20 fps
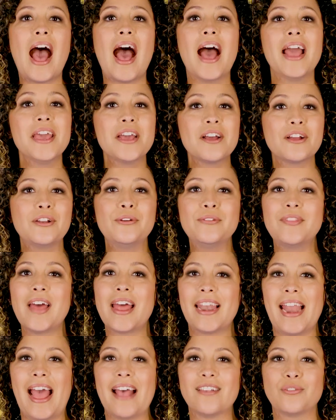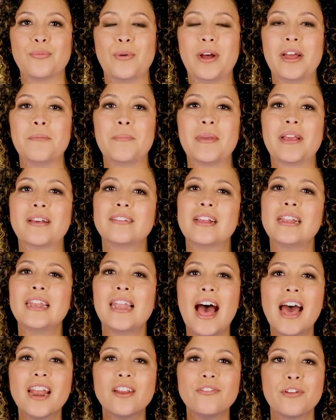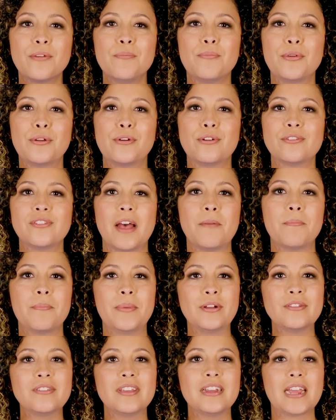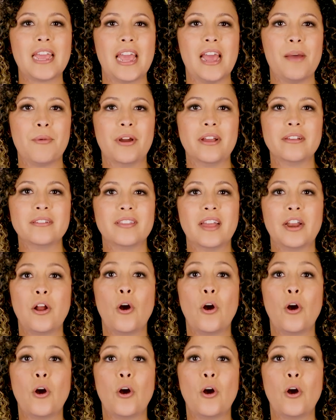I include that last one because a lot of computers have built-in cameras that